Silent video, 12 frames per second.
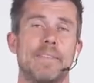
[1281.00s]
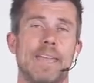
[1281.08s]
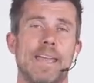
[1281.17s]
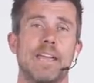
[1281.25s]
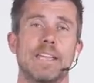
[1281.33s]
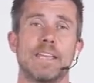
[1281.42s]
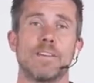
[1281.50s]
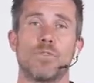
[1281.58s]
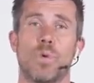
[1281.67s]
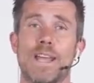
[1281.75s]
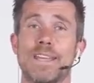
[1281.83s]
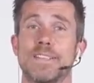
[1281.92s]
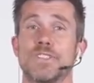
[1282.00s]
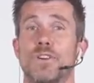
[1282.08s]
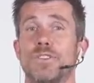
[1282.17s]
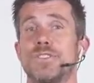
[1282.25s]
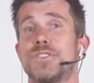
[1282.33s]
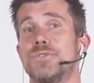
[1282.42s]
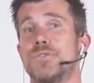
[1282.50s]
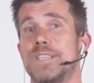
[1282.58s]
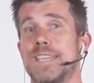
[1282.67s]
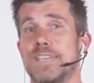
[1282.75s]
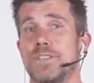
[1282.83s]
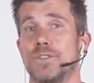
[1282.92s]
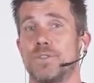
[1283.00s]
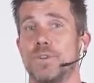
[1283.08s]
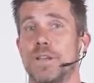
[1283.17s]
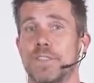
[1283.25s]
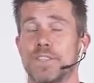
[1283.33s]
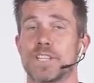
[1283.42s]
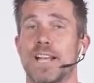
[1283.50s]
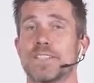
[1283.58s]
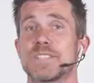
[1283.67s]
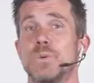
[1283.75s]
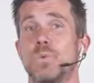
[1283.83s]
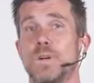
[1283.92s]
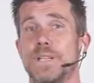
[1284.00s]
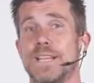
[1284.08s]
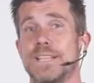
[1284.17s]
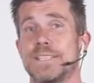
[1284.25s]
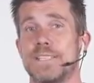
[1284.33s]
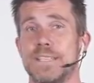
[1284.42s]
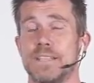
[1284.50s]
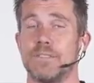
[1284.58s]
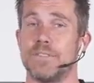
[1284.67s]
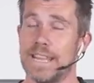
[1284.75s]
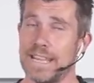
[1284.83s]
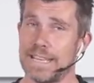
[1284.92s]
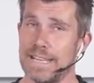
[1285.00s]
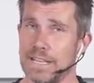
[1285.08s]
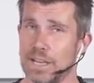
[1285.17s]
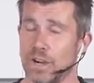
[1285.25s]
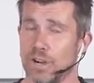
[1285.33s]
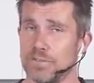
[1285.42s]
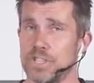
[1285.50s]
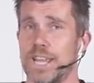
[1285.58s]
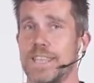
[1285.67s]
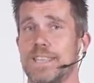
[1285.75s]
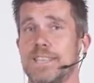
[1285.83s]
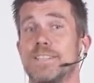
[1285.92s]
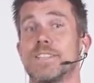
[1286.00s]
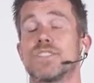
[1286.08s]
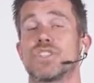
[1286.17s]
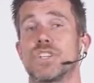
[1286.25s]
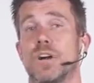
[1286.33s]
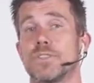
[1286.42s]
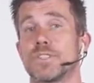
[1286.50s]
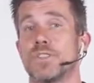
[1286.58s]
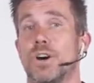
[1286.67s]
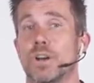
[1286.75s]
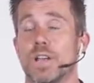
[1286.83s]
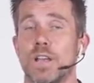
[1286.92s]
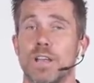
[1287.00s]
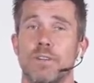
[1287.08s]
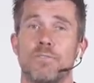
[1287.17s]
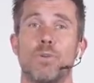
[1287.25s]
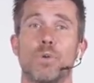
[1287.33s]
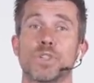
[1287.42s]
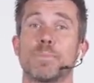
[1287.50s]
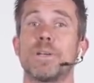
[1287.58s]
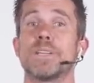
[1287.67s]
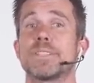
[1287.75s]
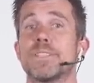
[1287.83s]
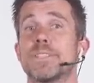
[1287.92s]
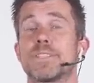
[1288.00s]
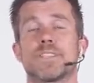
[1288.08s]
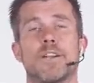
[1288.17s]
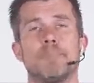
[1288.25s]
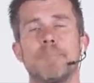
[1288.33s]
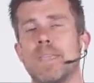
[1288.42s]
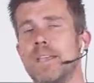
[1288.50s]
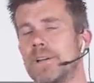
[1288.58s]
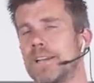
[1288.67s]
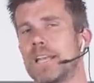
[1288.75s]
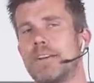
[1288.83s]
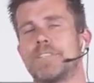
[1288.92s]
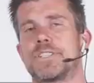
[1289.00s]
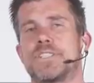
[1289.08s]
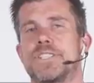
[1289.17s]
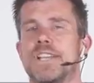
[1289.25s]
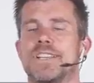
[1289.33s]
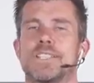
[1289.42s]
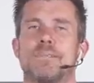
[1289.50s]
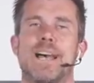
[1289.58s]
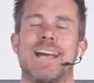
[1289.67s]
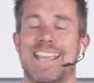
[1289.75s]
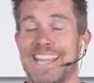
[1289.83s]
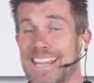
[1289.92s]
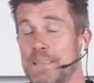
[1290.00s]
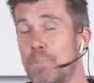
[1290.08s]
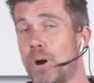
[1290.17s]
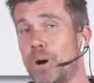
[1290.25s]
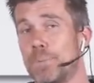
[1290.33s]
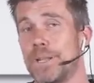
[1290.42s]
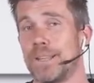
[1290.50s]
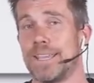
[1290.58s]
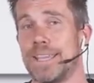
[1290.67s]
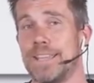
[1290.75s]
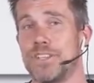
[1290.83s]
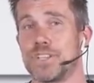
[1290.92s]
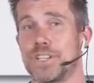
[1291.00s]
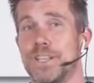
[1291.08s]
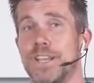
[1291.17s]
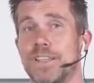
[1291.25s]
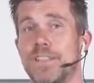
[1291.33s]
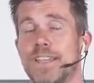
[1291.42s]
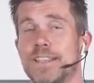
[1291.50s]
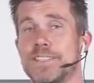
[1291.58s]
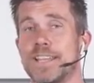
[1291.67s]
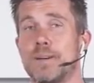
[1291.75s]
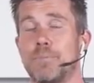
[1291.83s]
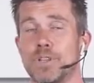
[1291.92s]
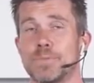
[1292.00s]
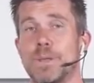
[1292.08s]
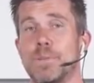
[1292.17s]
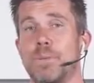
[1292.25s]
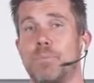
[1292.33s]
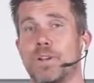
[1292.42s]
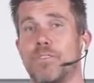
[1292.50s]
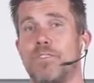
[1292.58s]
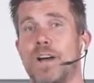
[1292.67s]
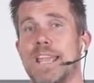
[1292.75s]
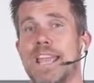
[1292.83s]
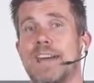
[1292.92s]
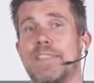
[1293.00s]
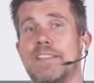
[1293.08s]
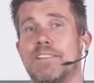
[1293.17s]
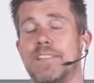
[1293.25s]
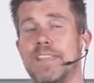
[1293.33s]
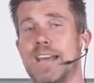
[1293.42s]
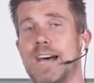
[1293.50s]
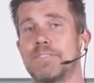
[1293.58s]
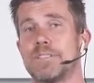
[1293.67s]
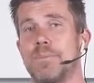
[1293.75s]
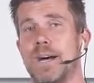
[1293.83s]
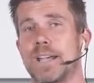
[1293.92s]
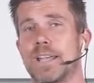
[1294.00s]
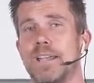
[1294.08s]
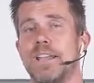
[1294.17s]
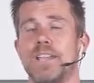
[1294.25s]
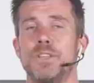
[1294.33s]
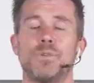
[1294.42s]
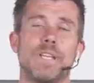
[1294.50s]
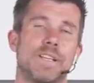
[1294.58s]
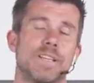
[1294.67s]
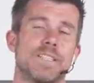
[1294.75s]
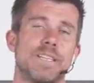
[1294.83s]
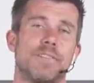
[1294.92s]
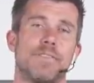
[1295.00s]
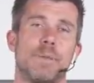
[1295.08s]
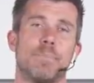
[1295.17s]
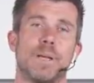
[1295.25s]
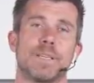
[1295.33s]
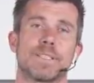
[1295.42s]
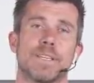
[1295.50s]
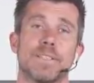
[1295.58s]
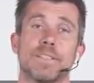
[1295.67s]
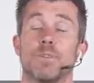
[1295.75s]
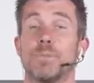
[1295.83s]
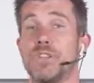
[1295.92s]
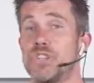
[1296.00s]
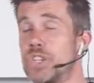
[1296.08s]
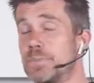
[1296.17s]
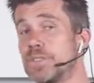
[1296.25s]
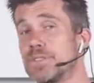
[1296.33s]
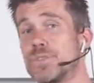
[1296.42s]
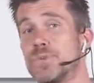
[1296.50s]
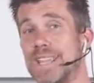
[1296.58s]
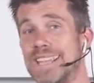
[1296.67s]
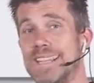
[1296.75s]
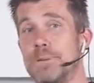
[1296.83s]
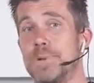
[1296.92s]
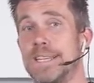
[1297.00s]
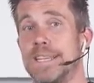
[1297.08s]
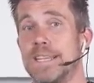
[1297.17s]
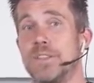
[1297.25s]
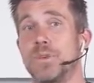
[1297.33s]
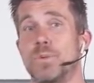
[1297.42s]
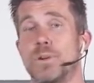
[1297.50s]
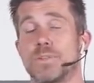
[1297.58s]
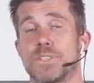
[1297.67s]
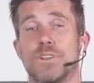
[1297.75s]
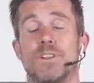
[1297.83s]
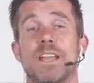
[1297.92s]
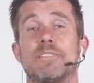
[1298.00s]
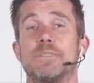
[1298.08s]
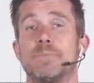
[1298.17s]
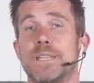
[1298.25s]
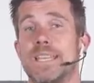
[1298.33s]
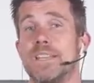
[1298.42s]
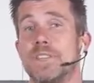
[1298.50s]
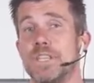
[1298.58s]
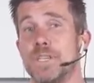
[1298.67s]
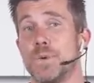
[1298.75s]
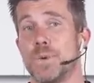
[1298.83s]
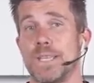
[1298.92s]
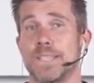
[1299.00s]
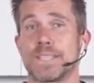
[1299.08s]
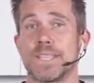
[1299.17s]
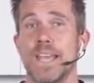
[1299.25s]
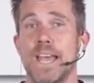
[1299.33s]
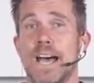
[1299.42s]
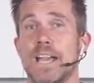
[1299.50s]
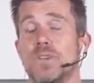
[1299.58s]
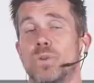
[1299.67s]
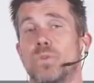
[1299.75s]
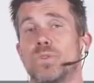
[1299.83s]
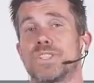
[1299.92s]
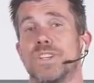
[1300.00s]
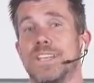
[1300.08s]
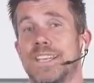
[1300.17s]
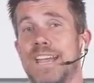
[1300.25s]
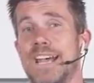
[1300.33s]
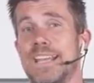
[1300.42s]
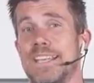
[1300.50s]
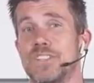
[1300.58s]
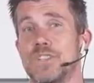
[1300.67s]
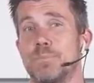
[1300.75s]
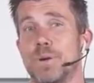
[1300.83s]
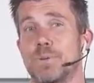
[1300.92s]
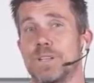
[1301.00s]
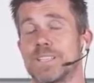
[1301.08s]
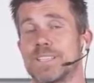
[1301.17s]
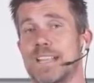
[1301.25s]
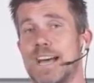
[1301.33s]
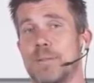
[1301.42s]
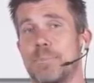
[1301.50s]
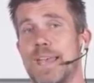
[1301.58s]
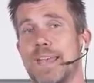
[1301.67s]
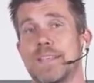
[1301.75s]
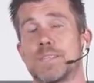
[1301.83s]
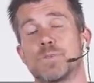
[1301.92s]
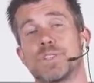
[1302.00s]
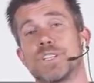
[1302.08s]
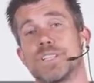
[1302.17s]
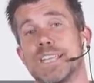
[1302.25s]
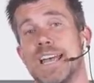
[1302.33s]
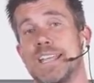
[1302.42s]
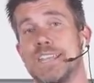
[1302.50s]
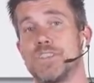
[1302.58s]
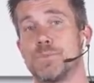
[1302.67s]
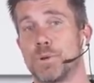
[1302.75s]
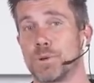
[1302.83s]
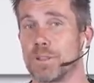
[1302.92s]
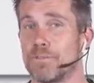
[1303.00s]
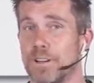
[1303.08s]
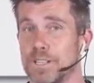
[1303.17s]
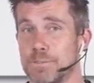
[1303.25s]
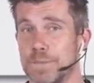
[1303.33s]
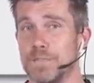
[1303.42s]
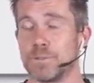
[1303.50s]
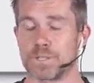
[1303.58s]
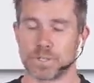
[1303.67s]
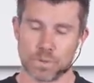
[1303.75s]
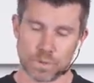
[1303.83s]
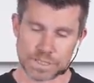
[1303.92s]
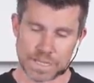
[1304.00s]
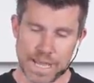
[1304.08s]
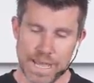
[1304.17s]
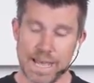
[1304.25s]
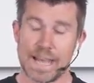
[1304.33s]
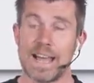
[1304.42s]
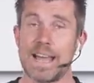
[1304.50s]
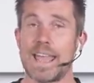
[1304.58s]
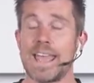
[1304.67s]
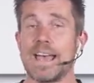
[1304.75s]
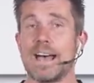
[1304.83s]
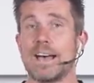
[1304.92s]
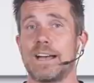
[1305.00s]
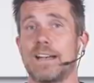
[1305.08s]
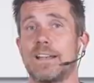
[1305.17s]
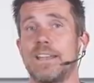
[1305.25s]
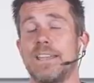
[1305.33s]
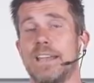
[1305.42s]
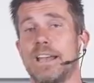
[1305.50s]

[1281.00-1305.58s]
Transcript: And that giveaway is going to get you the chance to win a set of any of JE's shelf stock forged pistons. So that covers just about any popular engine that most people are modifying out there in the aftermarket. You'll get a set of their pistons. They'll be shipped to anywhere in the world, so you don't have to be in the US. You'll also get our engine building starter package, which is our engine building fundamentals course, our